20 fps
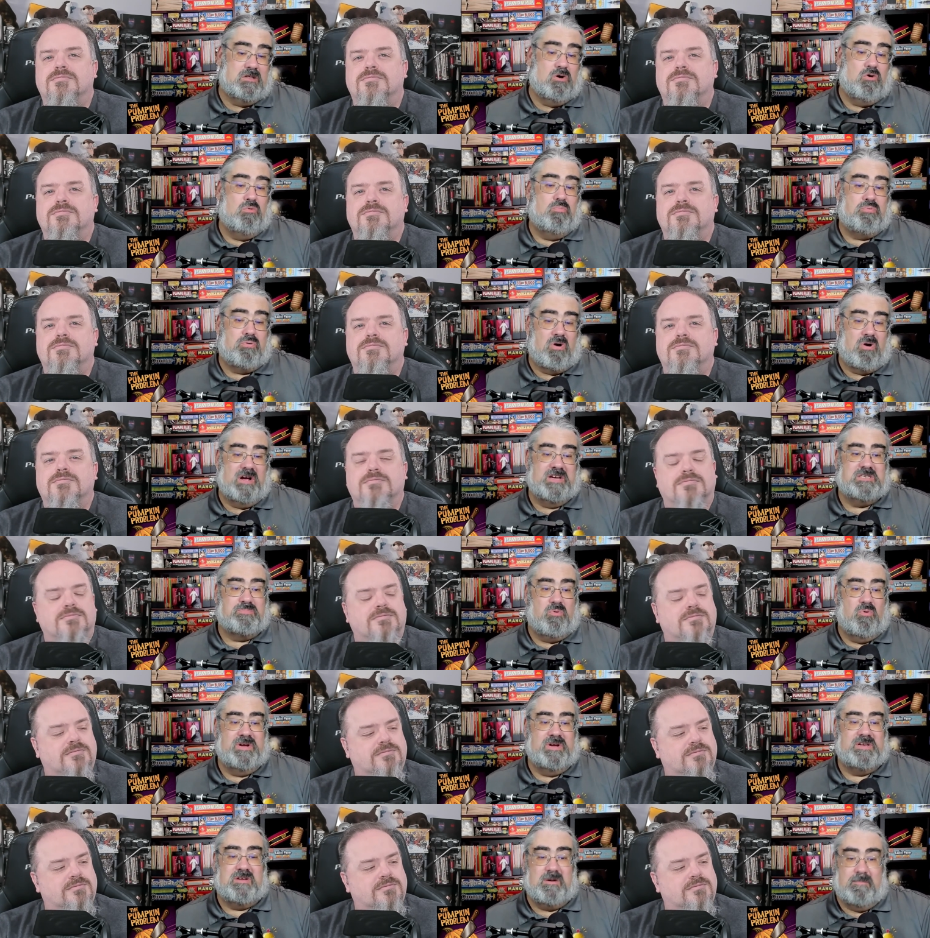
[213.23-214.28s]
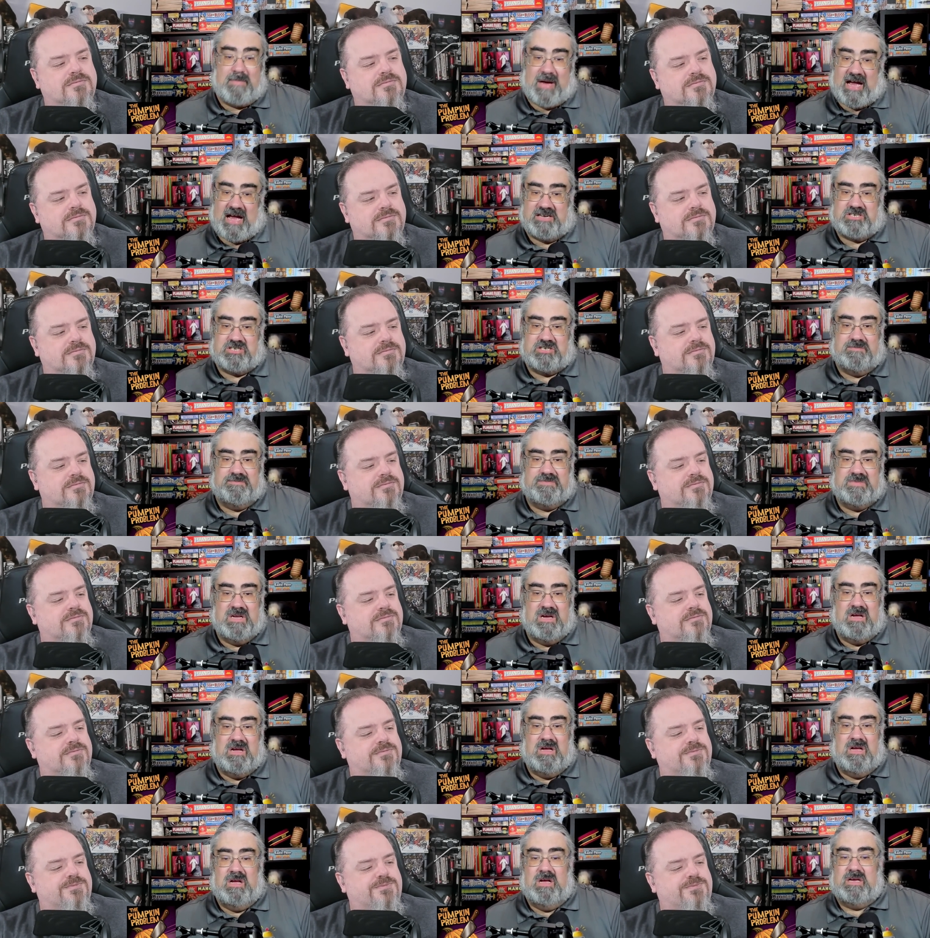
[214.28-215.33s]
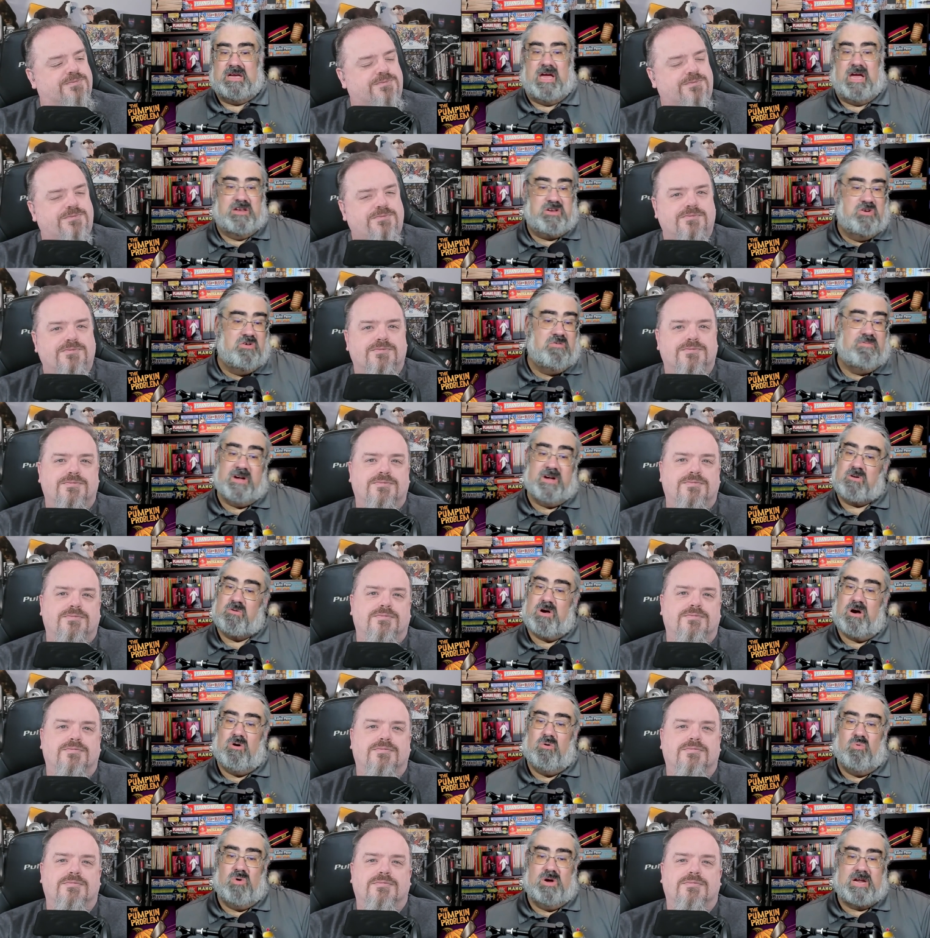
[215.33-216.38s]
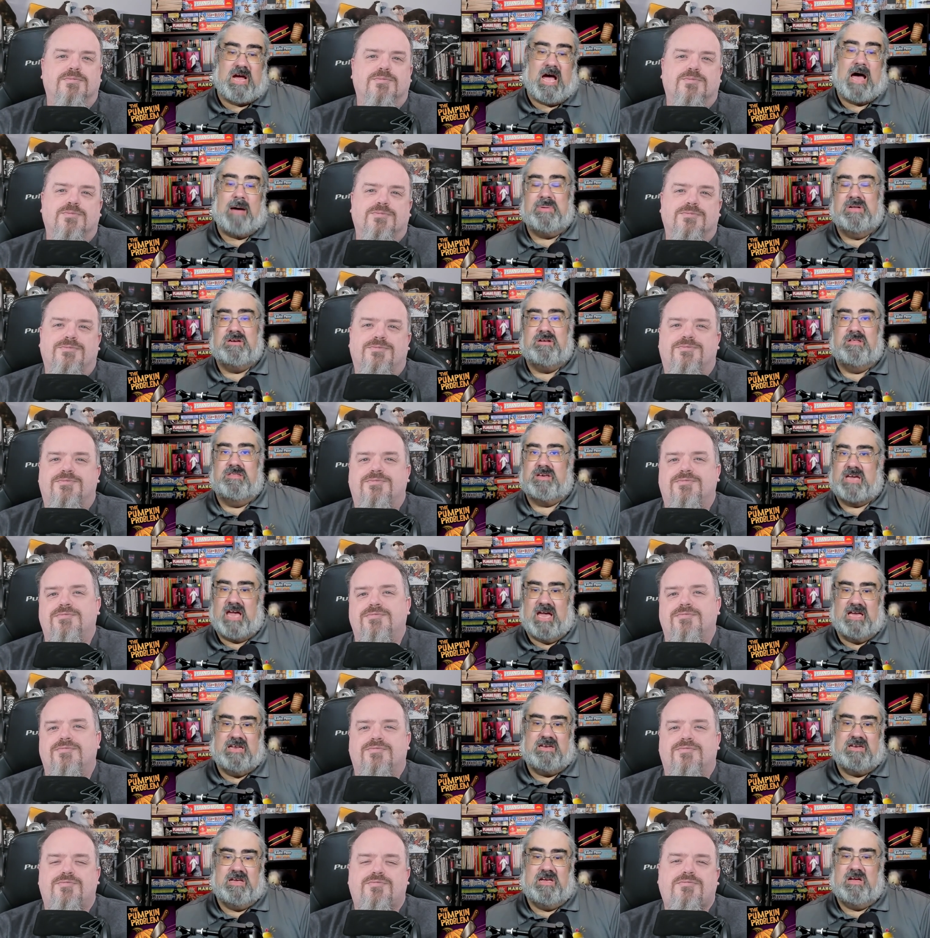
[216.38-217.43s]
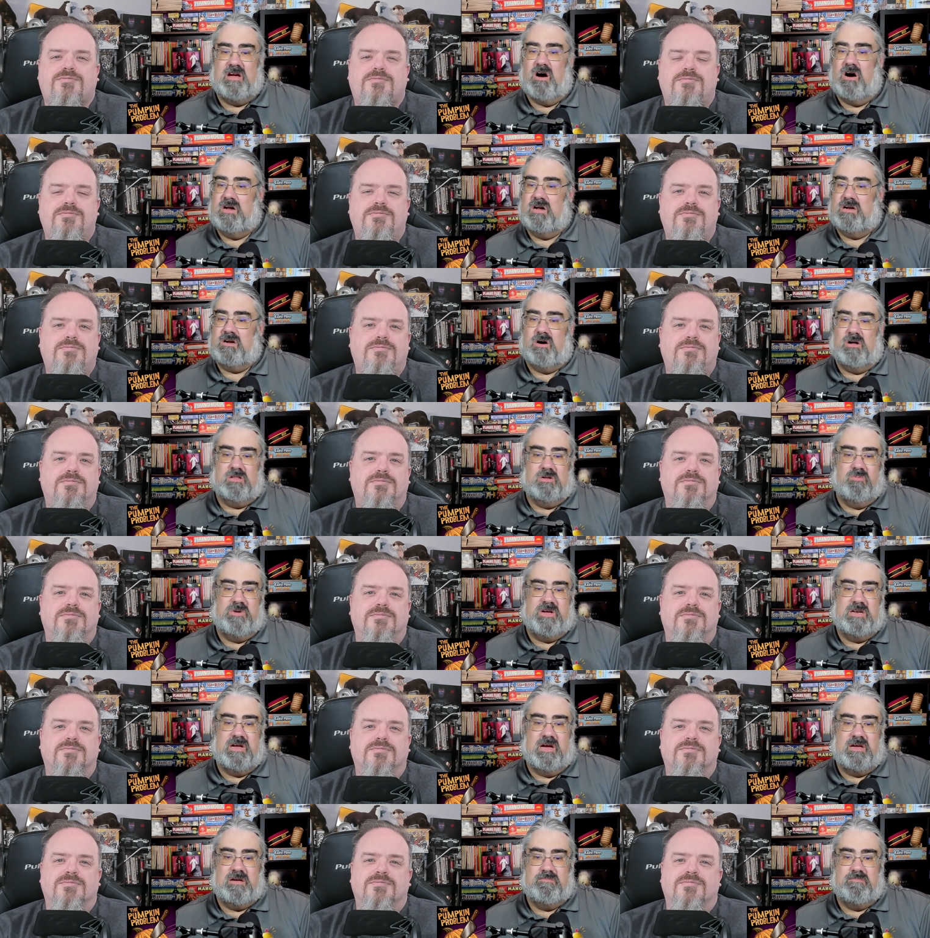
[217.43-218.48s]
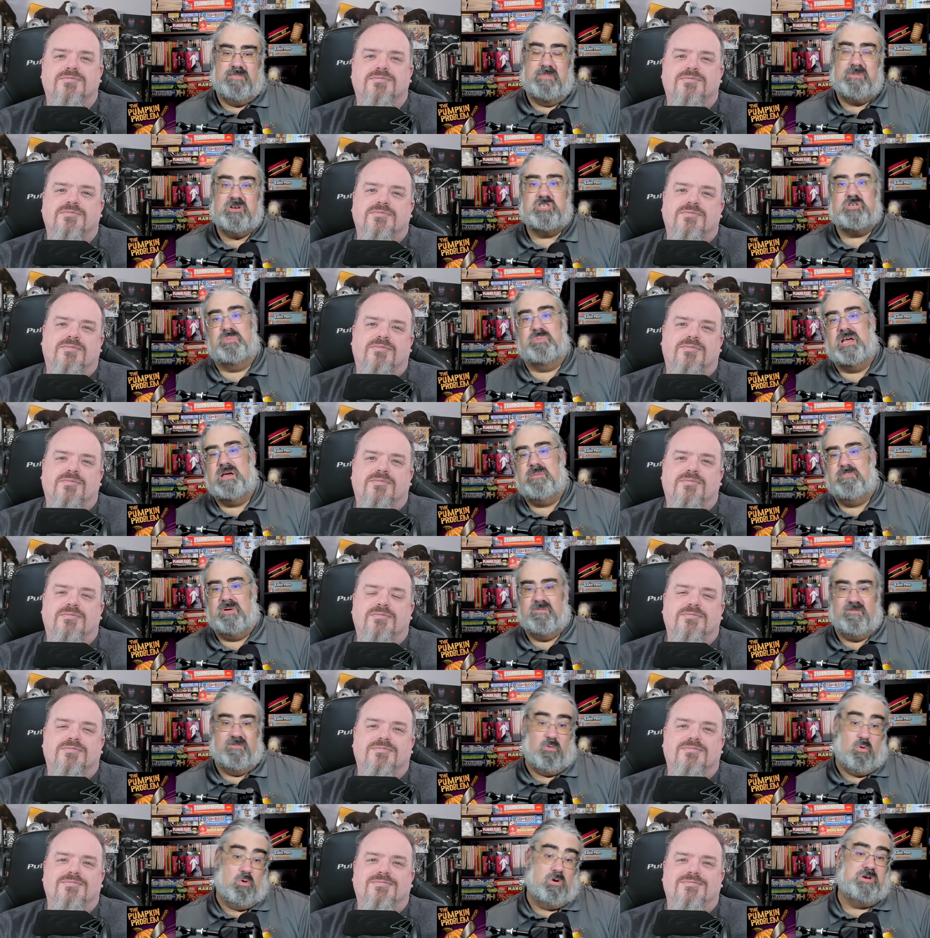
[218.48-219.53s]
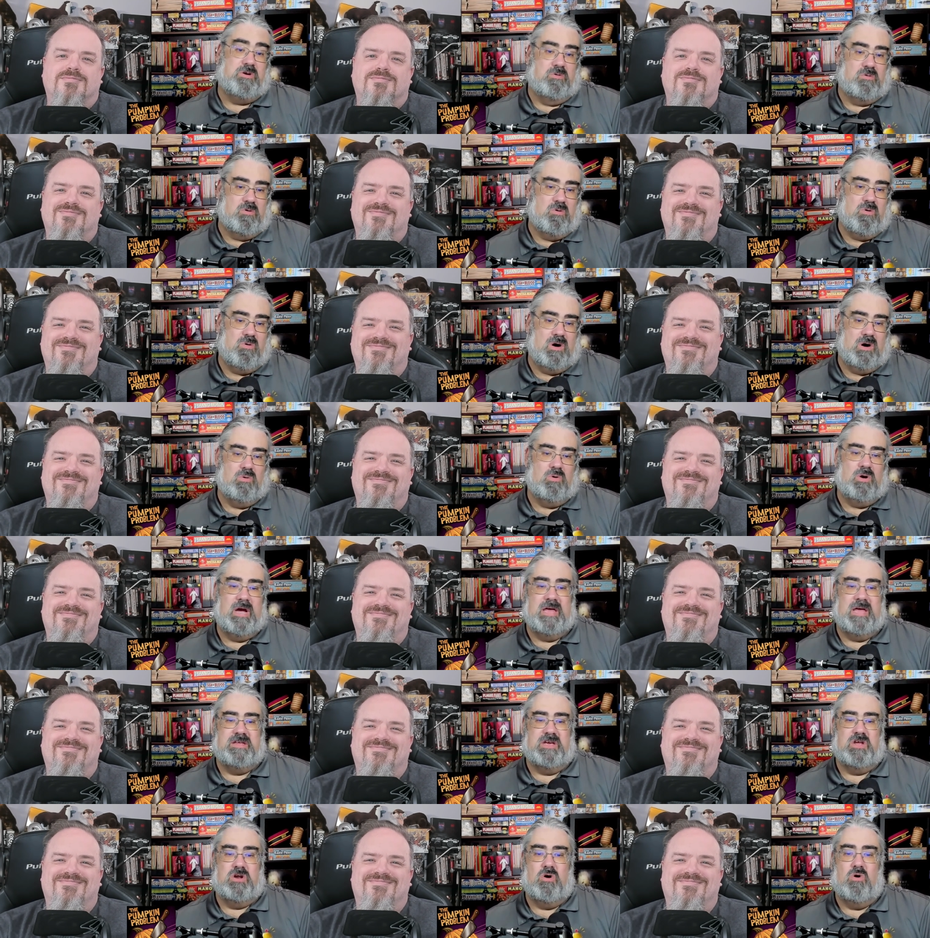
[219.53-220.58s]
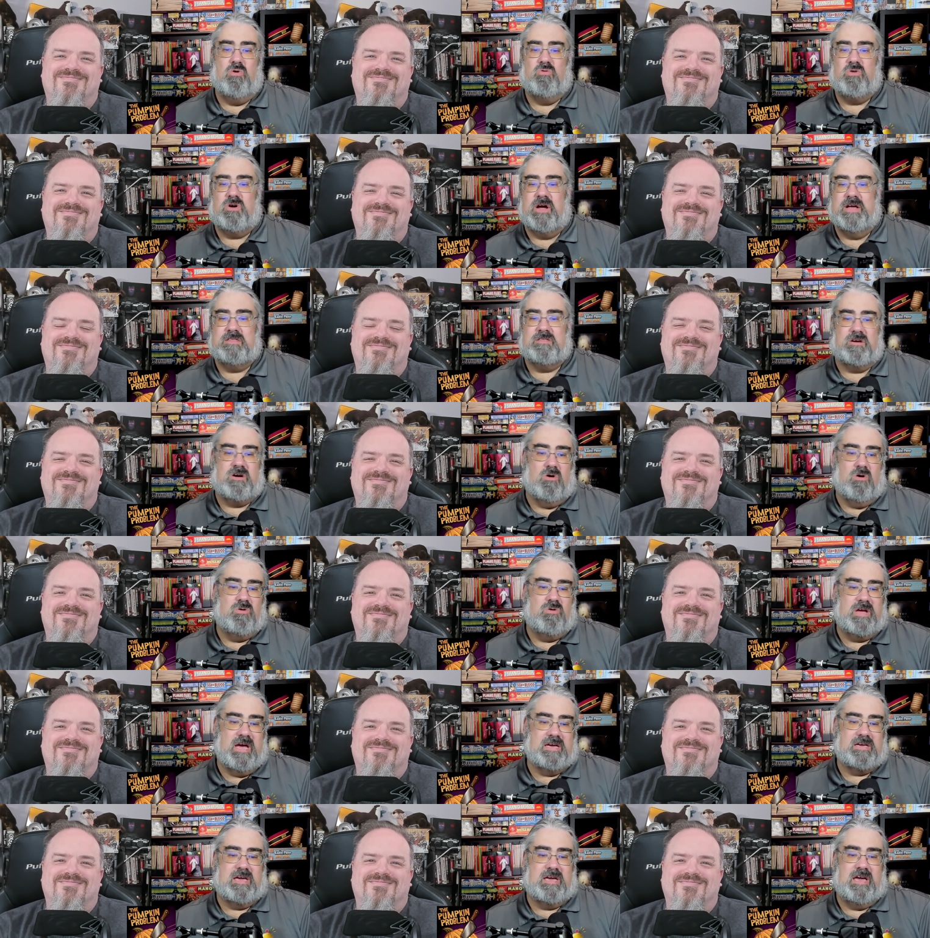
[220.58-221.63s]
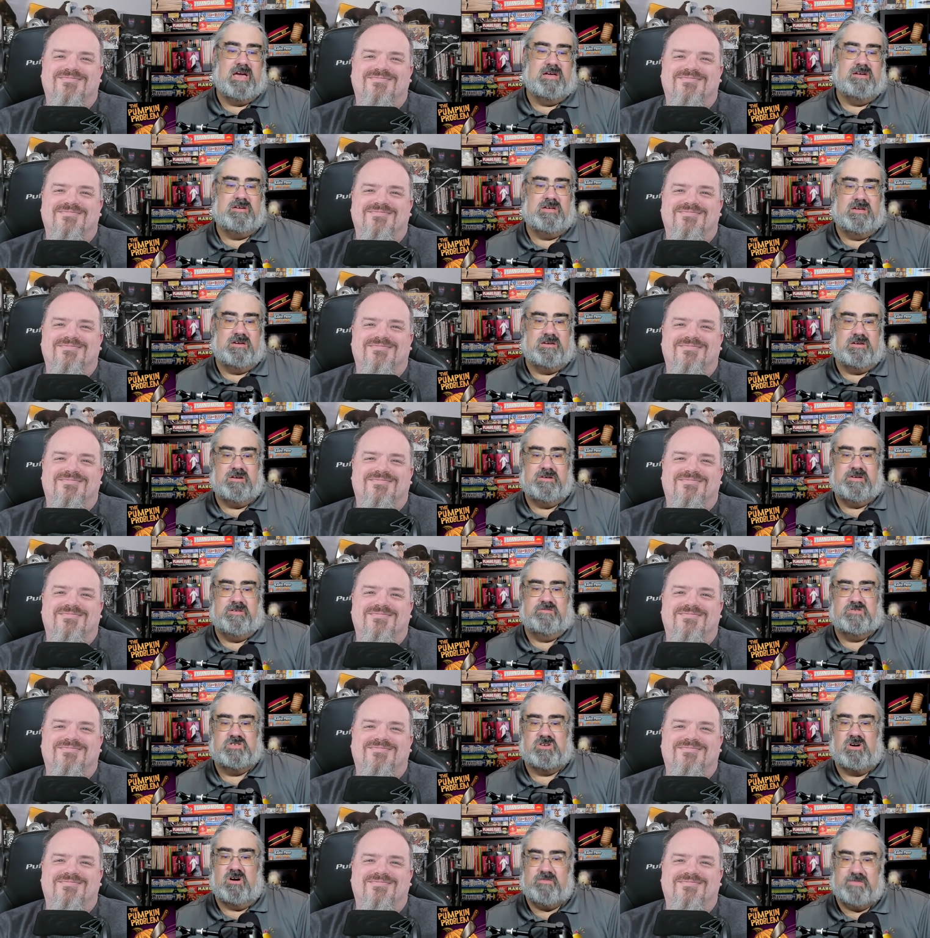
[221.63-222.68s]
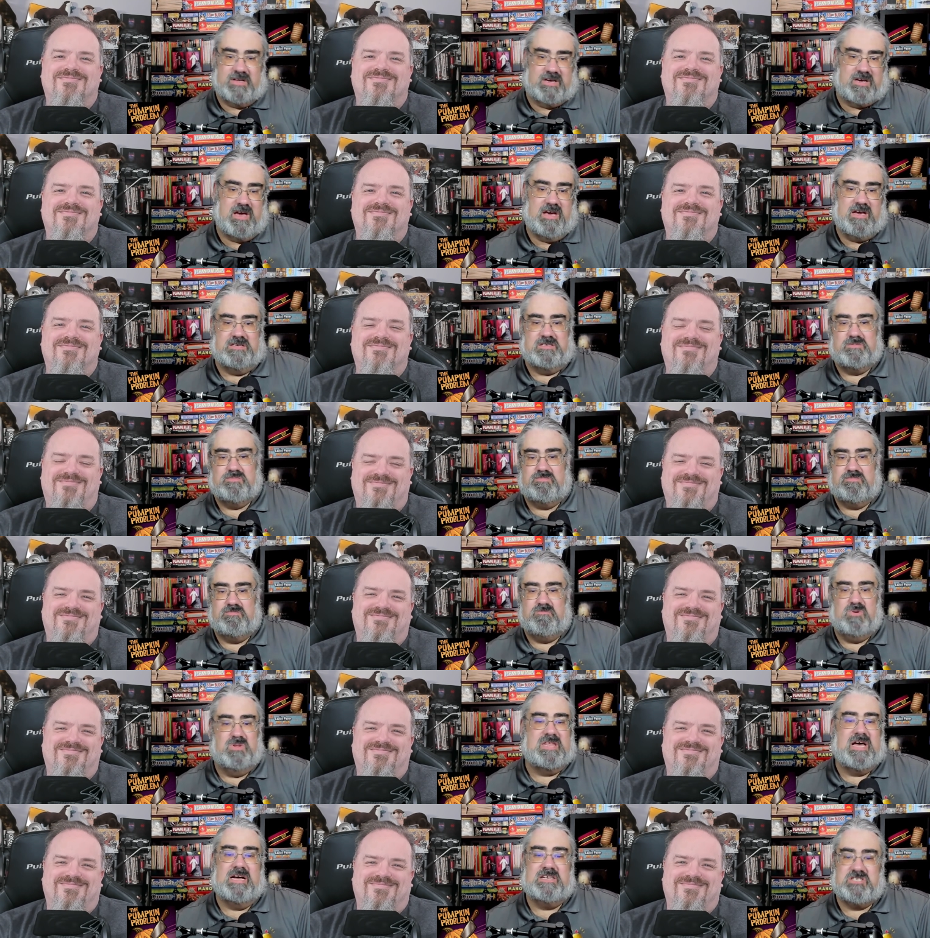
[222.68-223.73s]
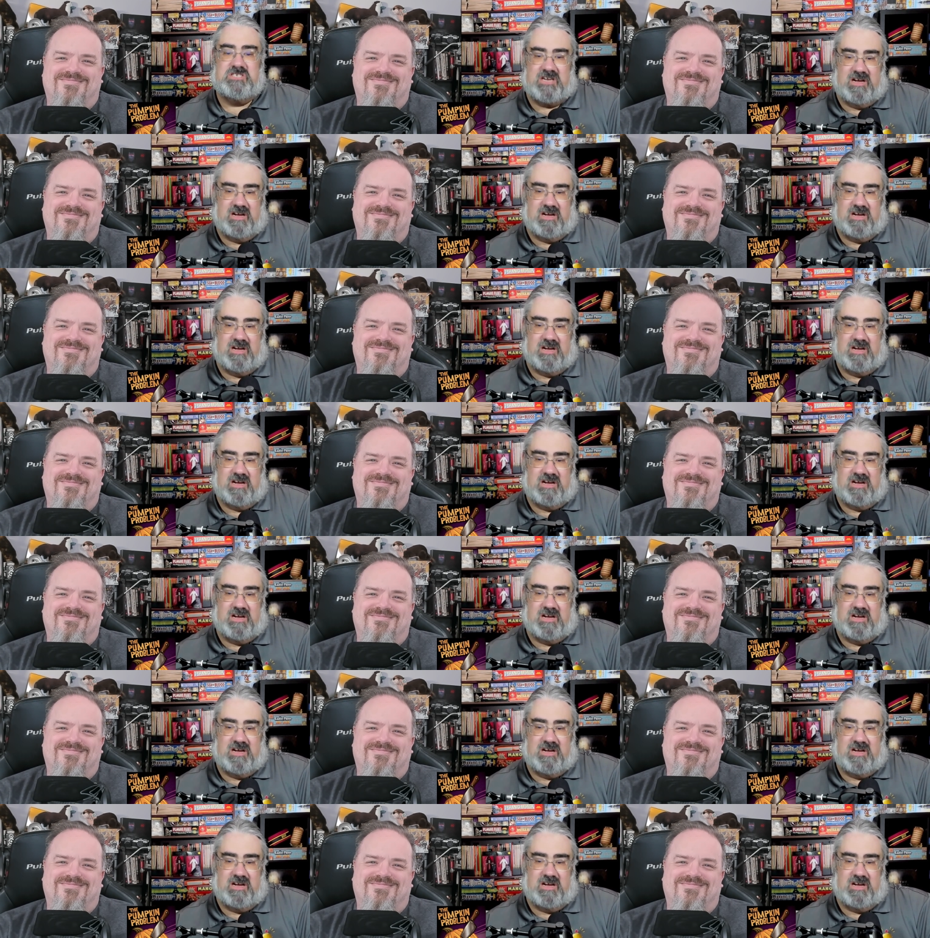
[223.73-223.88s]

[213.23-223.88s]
Speaker 1: low price point to match. Can you figure out what happened to the candy on Halloween night? Maybe you should play it before you go out and you don't get to go get candy until you've solved the case. Put that